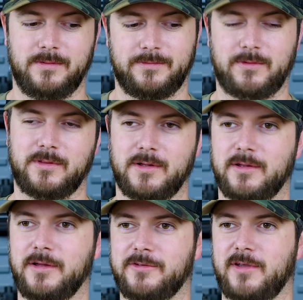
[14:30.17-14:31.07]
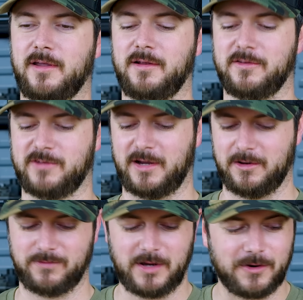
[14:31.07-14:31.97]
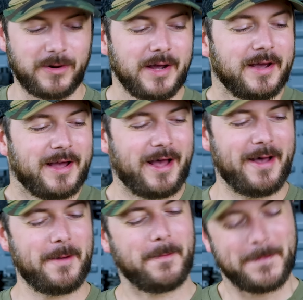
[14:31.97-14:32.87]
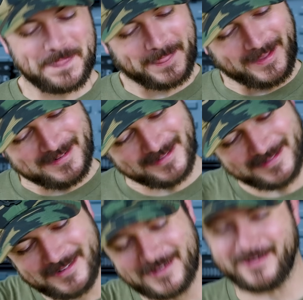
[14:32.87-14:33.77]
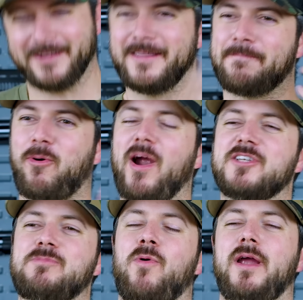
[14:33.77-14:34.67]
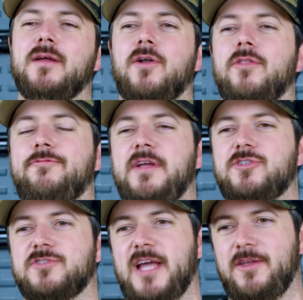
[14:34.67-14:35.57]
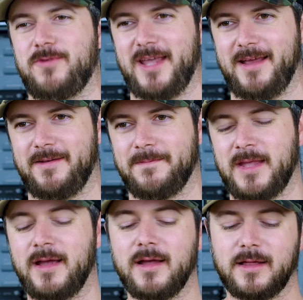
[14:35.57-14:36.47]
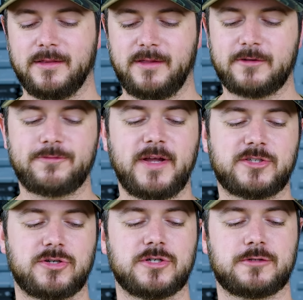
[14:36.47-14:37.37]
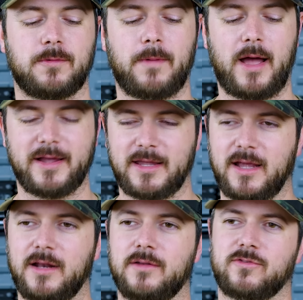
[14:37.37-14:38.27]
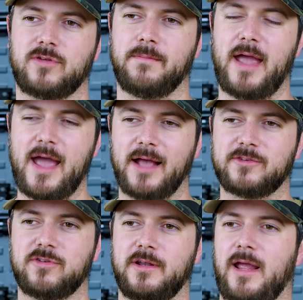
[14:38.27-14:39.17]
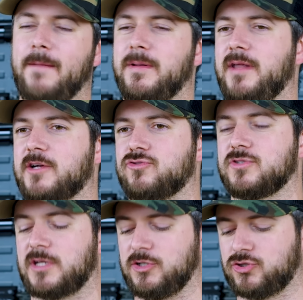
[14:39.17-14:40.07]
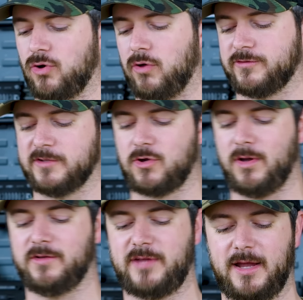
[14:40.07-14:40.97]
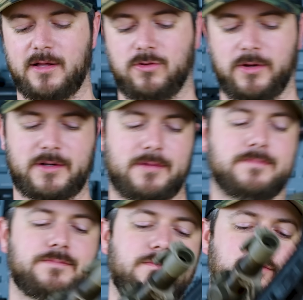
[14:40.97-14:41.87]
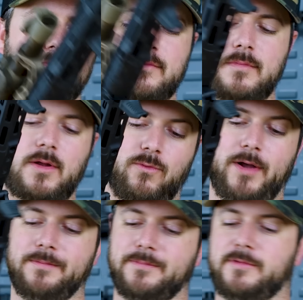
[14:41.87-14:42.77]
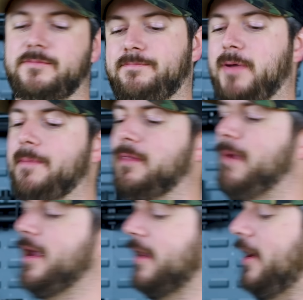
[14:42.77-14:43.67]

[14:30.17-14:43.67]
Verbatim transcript: for the second consecutive year. Um, ah, the price point and all the features that you get. This features, again, some excellent ambidextrous controls. Let's go ahead and take a look well, popping the mag